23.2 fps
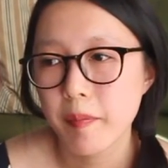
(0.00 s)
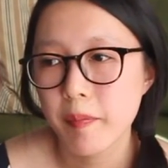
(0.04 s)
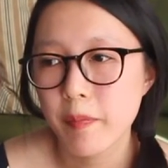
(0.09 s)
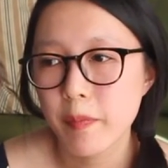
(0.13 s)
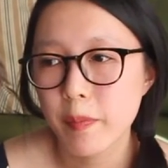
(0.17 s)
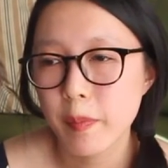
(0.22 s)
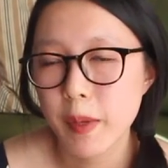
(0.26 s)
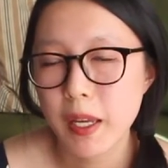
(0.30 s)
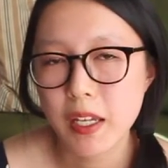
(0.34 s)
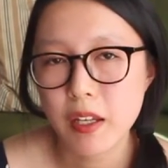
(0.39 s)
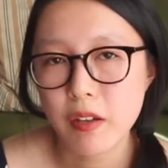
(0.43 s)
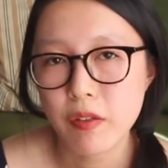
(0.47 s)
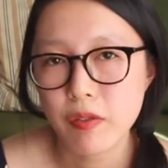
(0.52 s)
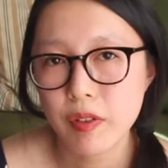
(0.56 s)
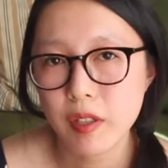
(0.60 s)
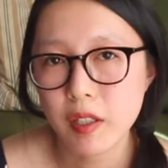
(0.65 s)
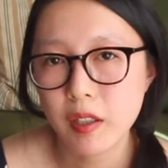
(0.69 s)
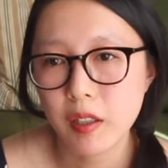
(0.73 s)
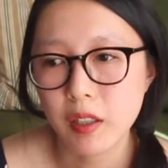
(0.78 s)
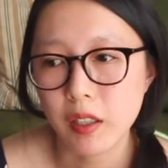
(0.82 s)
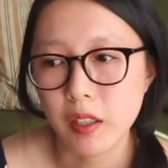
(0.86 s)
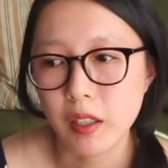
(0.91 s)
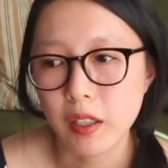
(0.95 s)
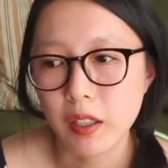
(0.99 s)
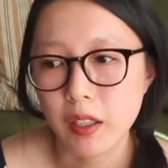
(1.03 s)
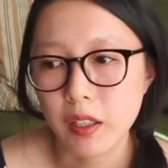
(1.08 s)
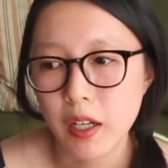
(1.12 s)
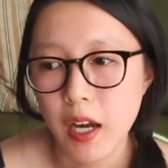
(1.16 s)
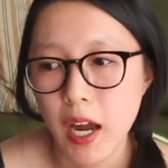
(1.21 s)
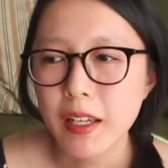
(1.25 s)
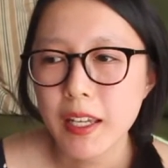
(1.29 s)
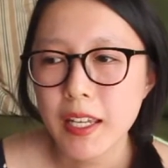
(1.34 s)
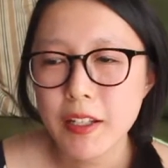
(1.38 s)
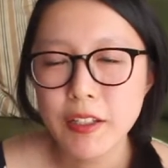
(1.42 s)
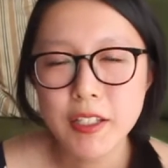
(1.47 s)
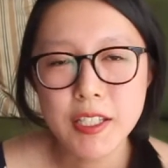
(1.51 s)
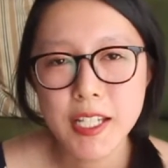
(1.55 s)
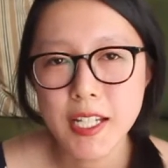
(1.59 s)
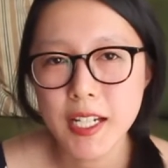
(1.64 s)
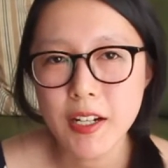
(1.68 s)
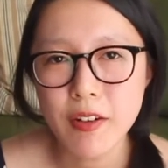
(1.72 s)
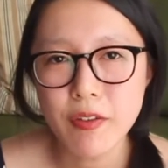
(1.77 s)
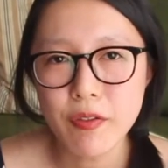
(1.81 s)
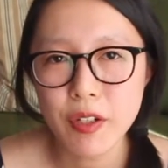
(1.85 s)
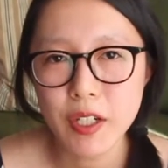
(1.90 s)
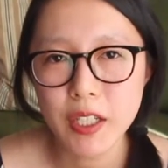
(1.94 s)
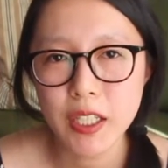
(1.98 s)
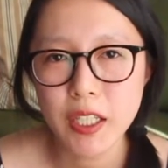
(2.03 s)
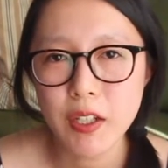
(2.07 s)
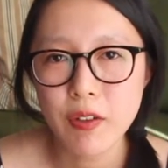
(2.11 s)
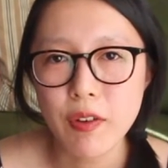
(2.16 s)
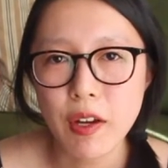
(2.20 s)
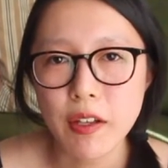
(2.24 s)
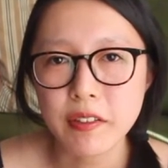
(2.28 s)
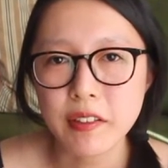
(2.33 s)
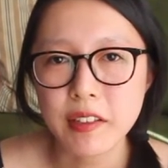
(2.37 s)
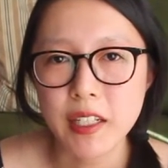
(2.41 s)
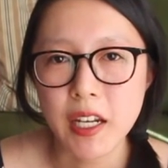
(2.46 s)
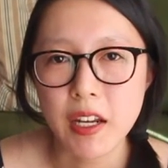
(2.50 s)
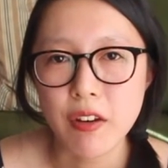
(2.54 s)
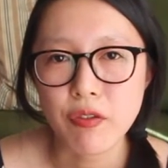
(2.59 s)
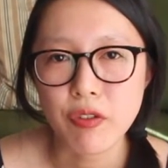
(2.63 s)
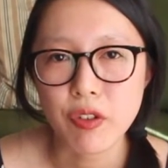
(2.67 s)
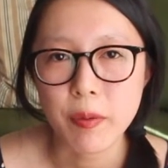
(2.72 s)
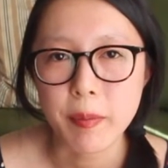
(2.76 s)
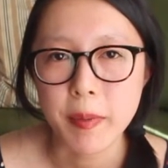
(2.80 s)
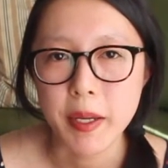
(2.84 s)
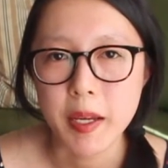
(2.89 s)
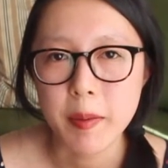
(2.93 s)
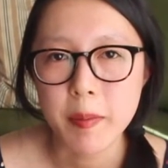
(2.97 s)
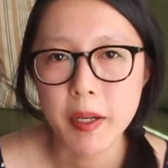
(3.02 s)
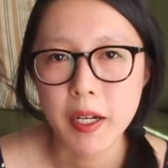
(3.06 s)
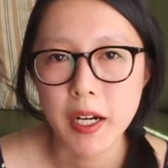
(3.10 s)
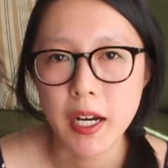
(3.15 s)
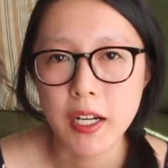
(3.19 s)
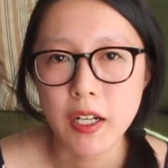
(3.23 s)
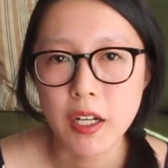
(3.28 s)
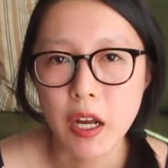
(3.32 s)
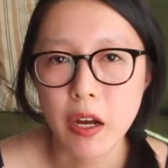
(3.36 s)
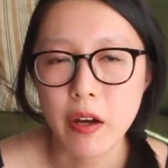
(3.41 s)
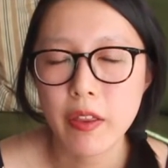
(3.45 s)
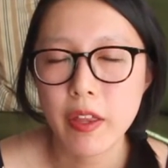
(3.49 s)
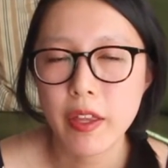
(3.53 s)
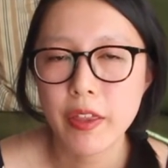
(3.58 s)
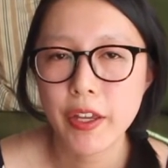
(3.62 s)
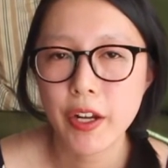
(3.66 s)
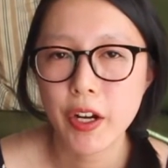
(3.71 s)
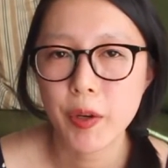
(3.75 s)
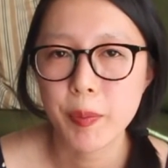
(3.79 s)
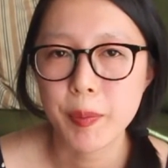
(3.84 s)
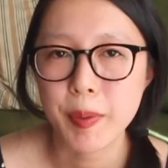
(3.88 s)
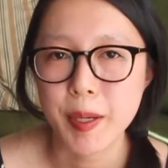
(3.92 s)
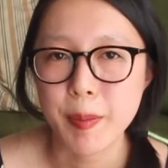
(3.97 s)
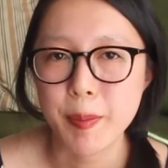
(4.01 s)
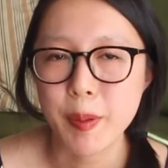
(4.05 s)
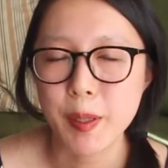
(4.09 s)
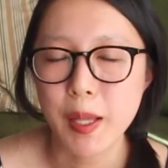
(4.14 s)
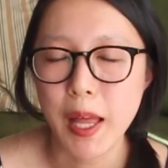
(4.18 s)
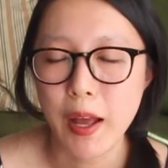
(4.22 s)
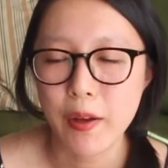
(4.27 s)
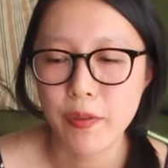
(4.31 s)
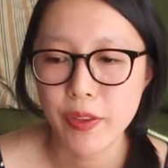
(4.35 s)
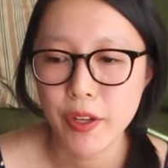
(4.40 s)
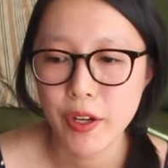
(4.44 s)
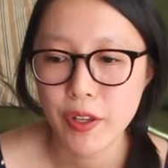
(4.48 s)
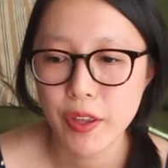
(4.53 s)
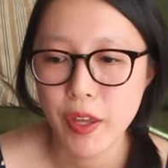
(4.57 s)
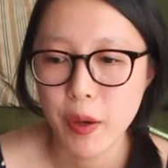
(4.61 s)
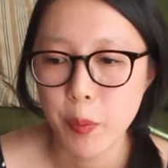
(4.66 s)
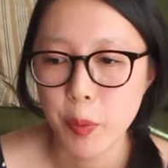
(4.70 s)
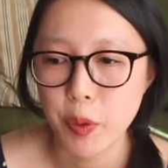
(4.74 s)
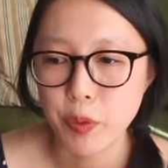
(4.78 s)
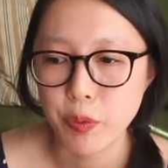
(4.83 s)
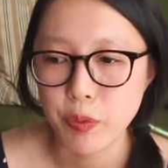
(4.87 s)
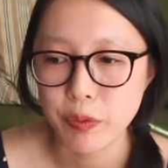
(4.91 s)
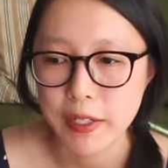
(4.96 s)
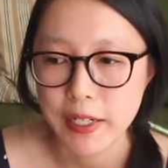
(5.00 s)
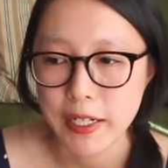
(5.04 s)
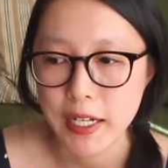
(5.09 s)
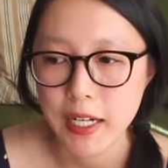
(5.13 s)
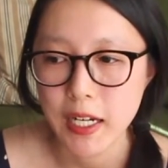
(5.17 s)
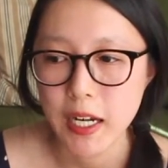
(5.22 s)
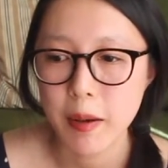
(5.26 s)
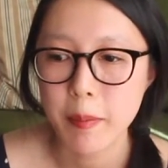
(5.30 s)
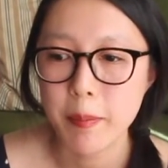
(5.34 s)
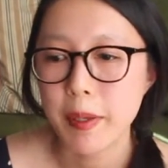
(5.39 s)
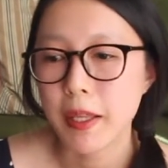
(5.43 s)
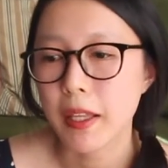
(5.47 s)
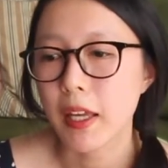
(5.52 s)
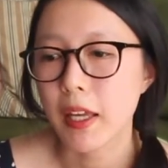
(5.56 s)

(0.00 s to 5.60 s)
make you feel good. It didn't really resonate for me, but I know that there are people out there that would read it and be